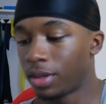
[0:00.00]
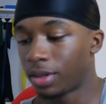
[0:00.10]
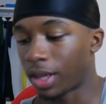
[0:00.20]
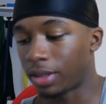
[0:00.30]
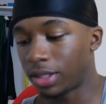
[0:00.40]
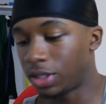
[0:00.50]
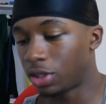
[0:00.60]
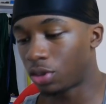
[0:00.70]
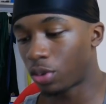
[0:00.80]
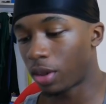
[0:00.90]
Like, this is
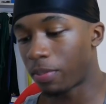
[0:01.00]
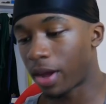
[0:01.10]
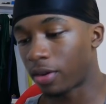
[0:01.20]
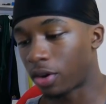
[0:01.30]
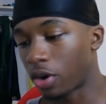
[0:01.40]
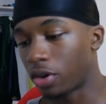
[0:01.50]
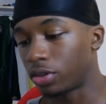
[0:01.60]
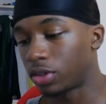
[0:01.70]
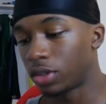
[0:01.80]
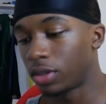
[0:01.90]
20-pound
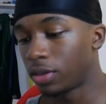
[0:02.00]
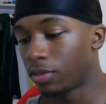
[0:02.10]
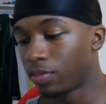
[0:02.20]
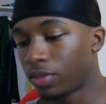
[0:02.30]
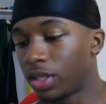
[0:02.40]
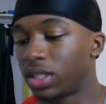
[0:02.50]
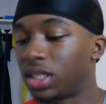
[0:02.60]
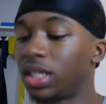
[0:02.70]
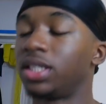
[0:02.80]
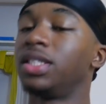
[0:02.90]
curls. His
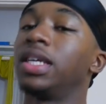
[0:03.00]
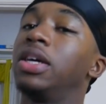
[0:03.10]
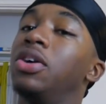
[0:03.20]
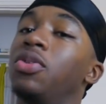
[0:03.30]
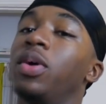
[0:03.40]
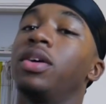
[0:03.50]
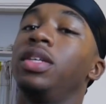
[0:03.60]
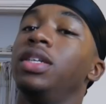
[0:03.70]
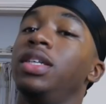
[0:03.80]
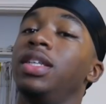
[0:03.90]
chest is, like, all the way out
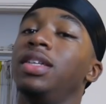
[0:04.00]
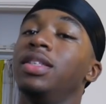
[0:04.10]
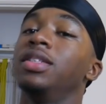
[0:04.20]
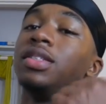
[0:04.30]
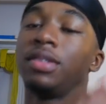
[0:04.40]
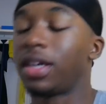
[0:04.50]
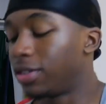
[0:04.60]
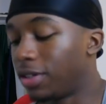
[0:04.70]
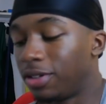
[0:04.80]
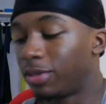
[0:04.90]
here. He like this. I
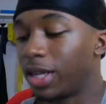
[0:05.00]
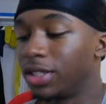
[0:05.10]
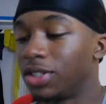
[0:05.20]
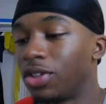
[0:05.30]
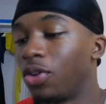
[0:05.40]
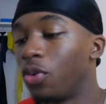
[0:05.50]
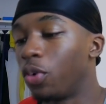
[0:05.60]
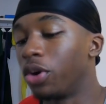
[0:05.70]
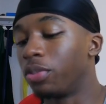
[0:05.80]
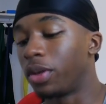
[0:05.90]
don't know. That just looked a little
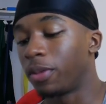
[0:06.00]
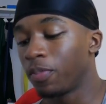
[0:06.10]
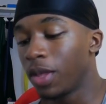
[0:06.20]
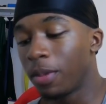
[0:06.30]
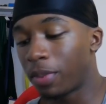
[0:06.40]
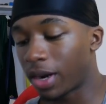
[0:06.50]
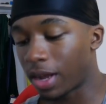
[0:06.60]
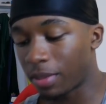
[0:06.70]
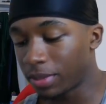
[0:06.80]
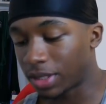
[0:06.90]
weird to me. But
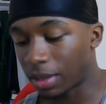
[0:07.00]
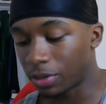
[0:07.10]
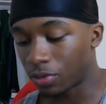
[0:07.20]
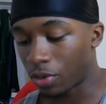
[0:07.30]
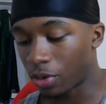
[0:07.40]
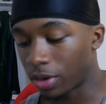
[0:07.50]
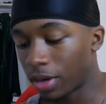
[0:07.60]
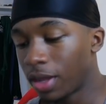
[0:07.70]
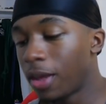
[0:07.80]
I'm going to stop this recording.